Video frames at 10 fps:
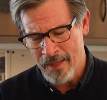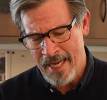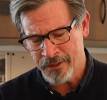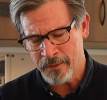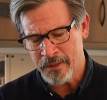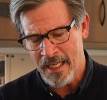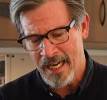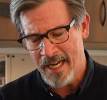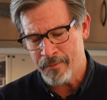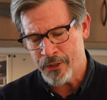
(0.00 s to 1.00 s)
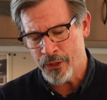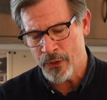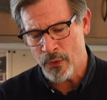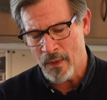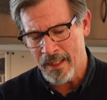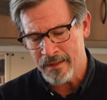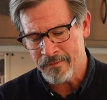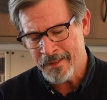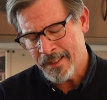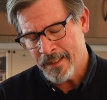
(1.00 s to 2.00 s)
had some time to uh,
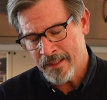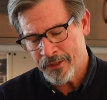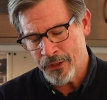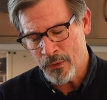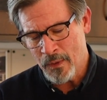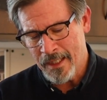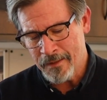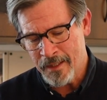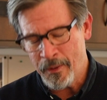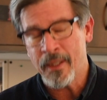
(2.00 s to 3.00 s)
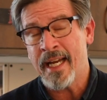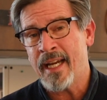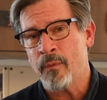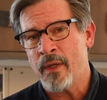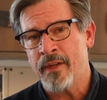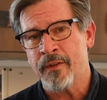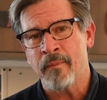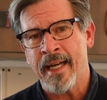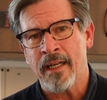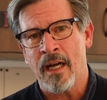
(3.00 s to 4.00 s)
to uh, communicate with
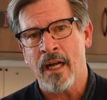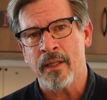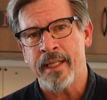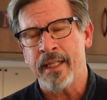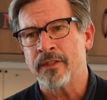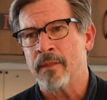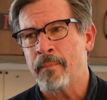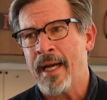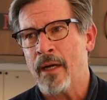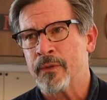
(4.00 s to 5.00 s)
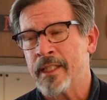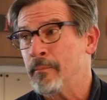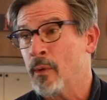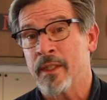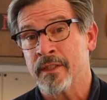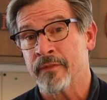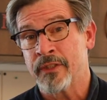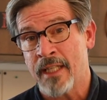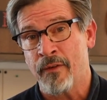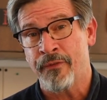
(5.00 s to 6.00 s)
my colleagues about the importance of
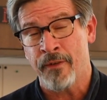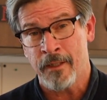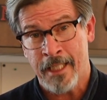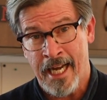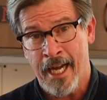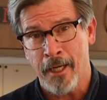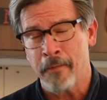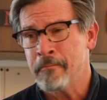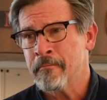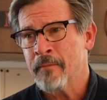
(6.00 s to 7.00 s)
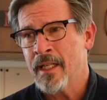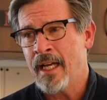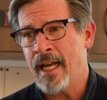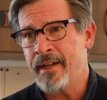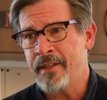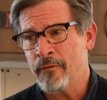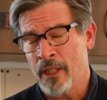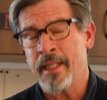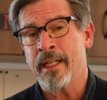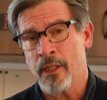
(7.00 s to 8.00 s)
self care, and
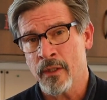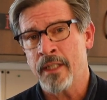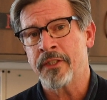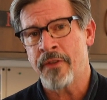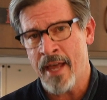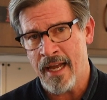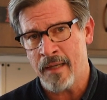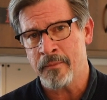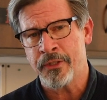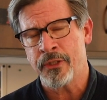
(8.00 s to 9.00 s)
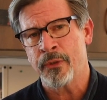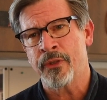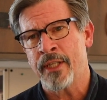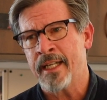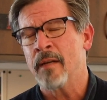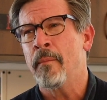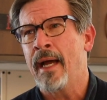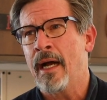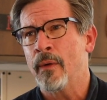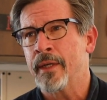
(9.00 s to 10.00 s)
really encourage them to think
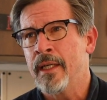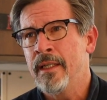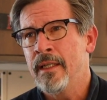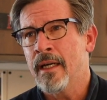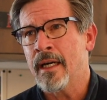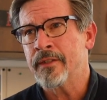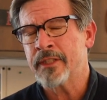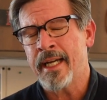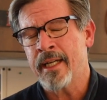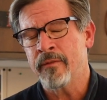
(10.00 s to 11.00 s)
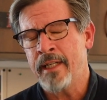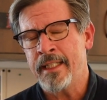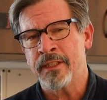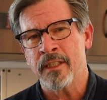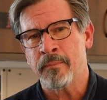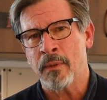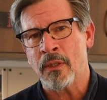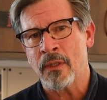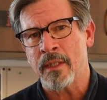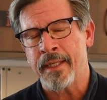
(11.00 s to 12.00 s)
about uh, setting
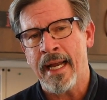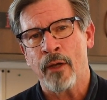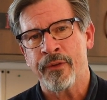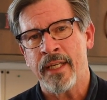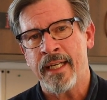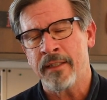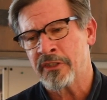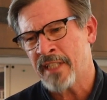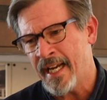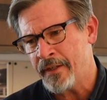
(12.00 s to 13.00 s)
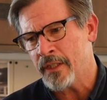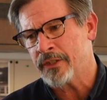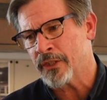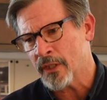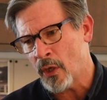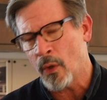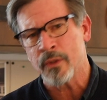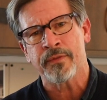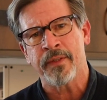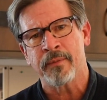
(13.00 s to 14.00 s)
reasonable and healthy standards or
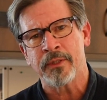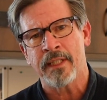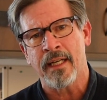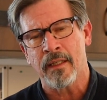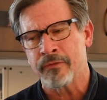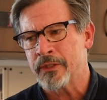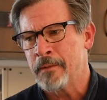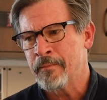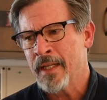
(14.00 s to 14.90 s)
goals for themselves